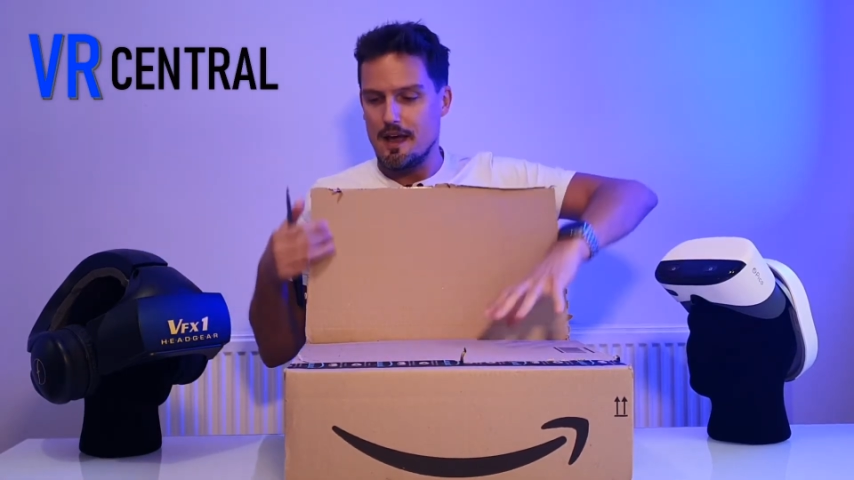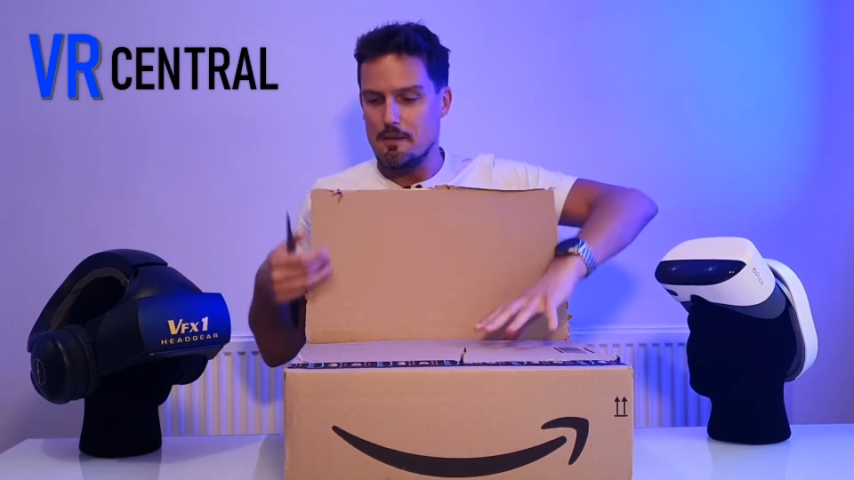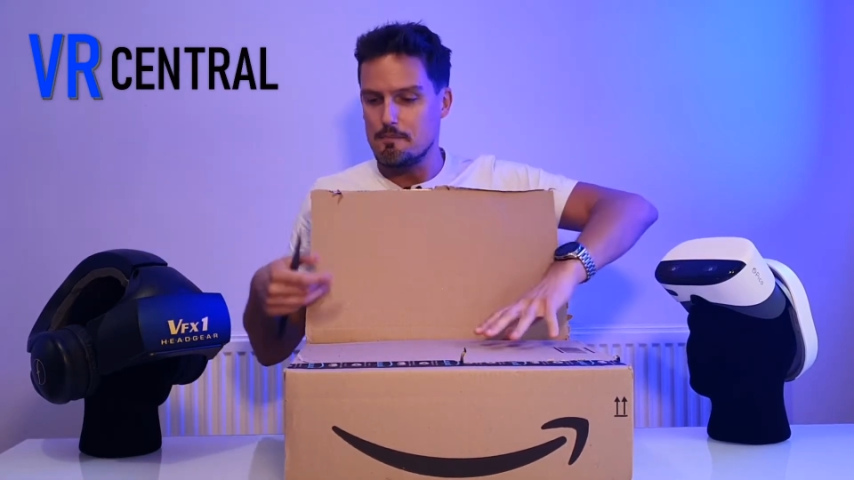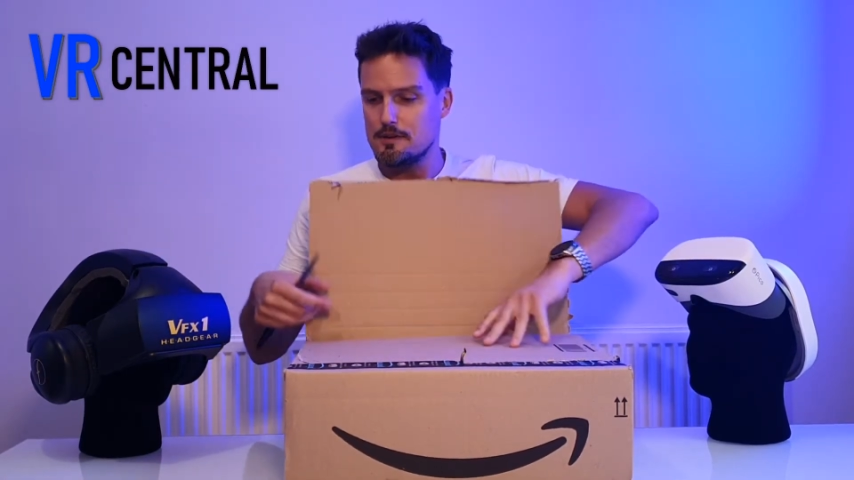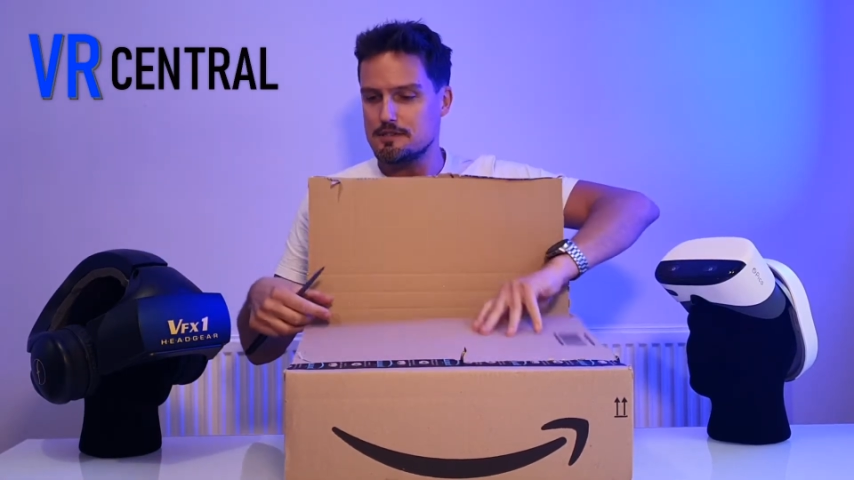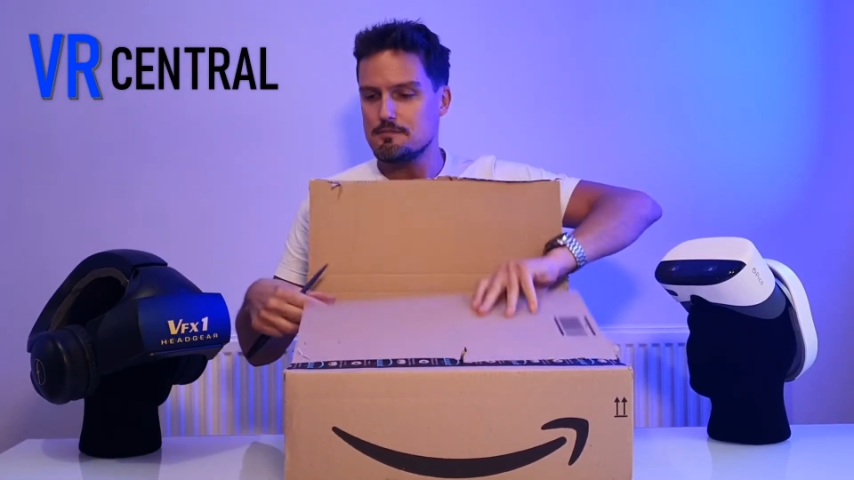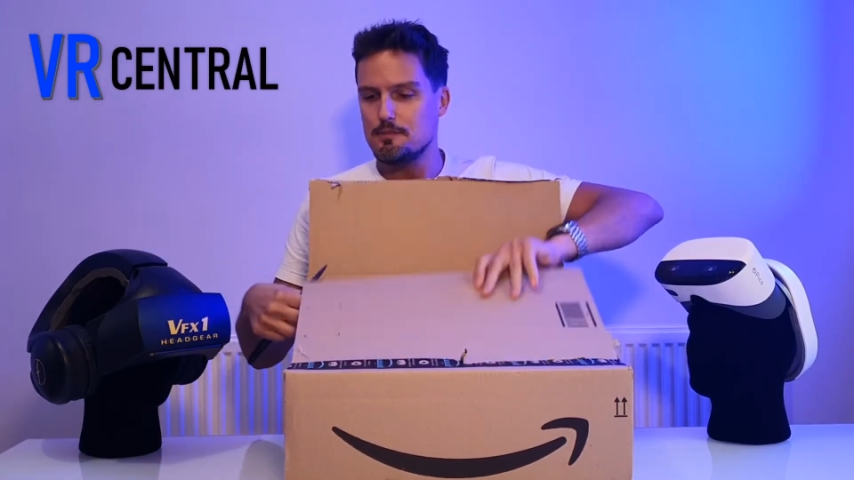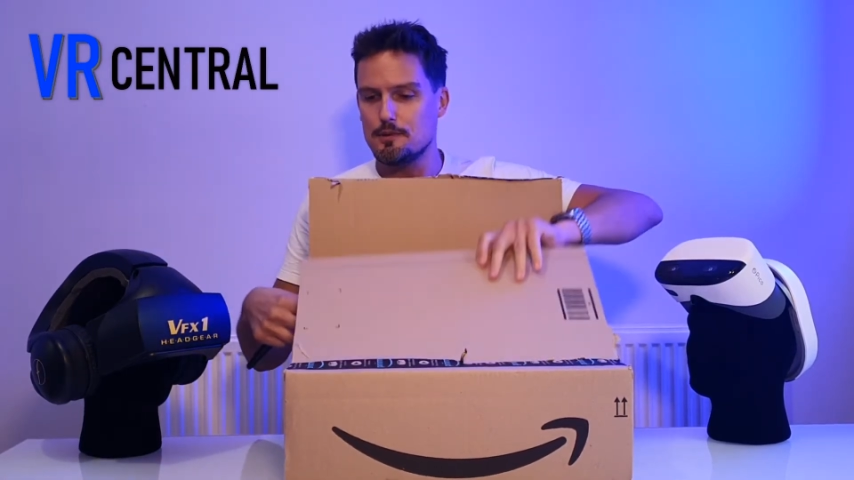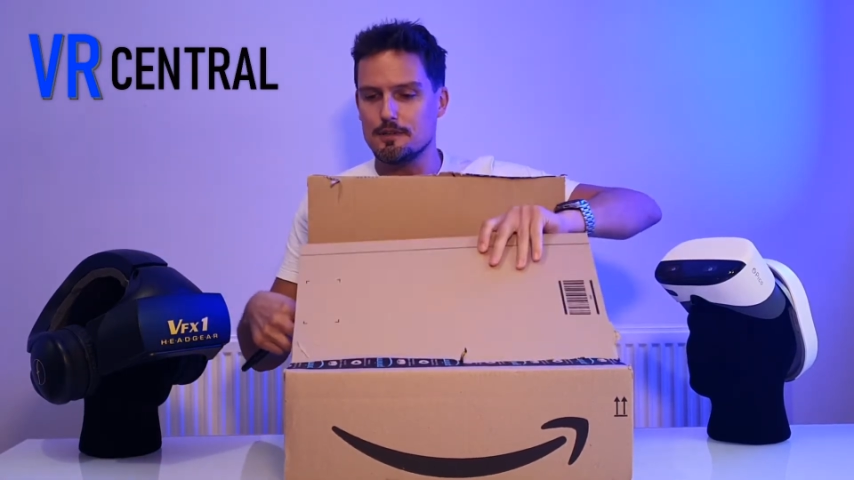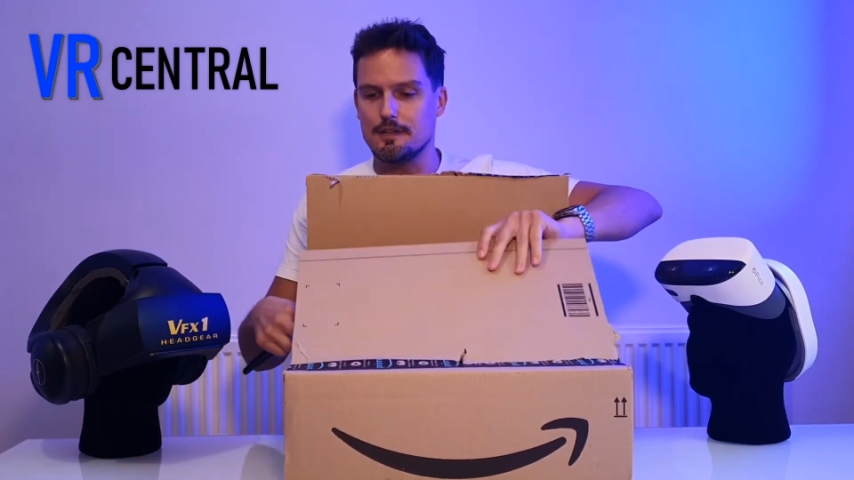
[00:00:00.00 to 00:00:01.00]
and most
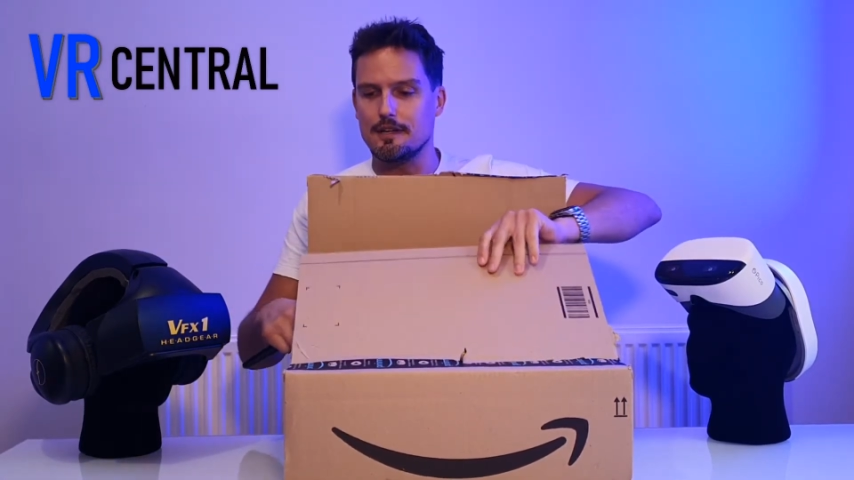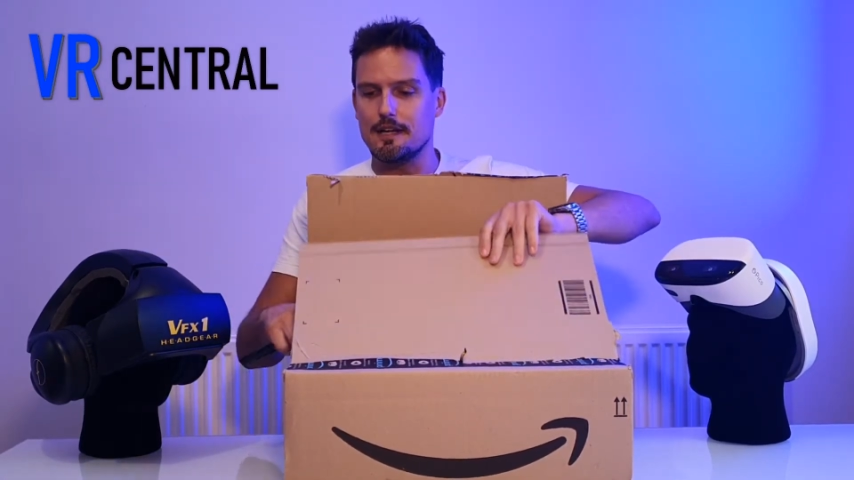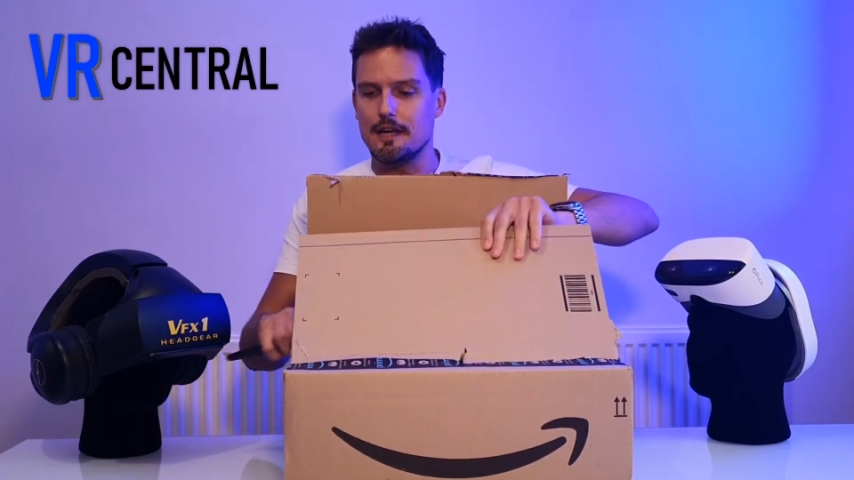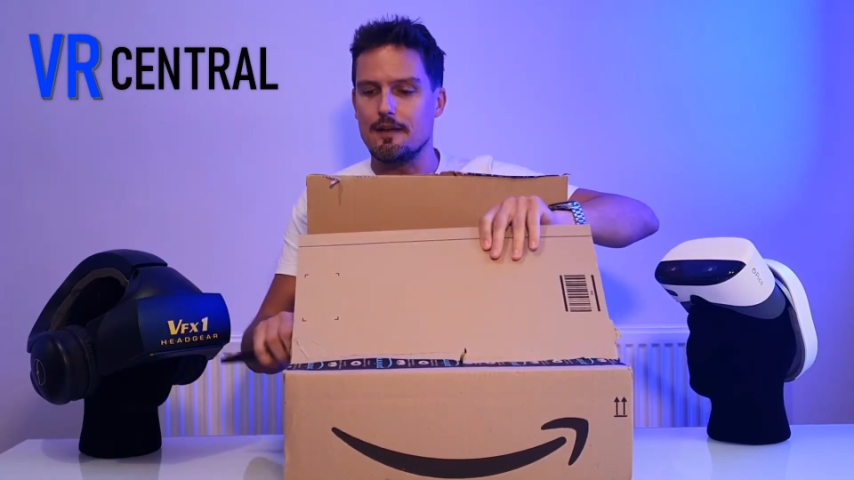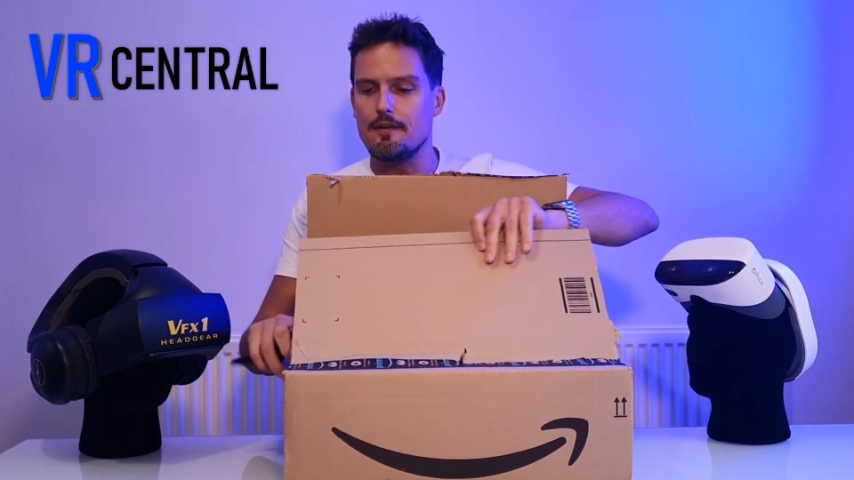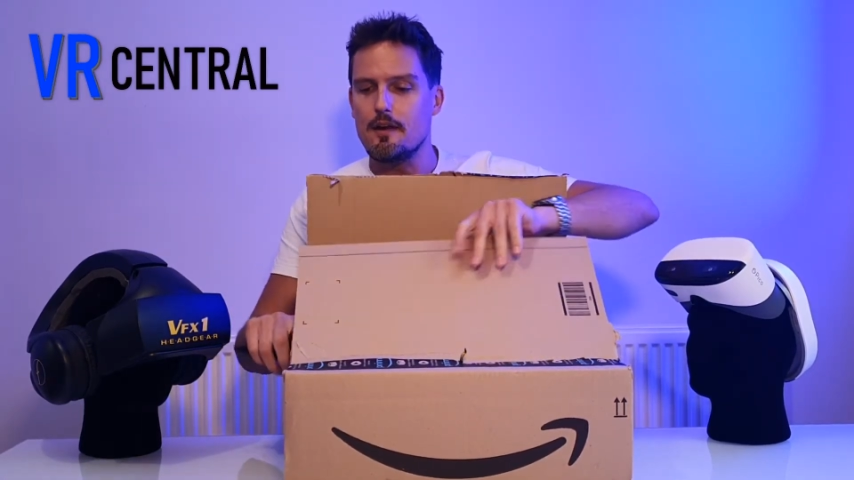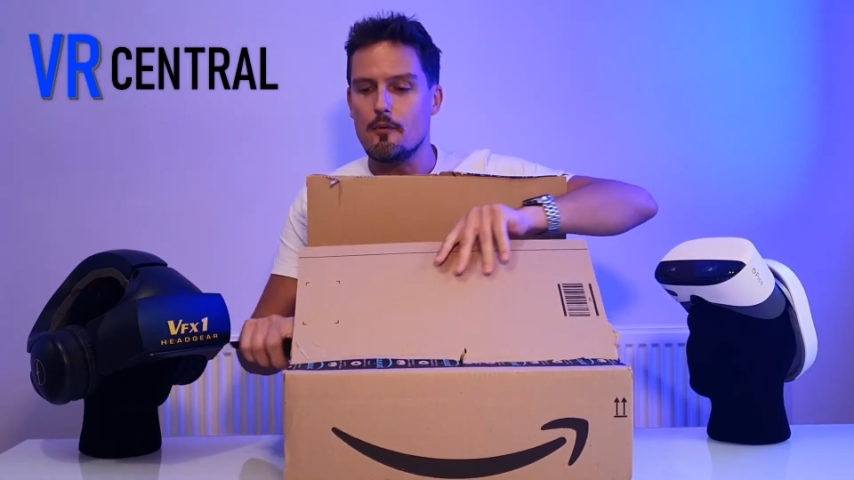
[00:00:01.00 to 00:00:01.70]
importantly,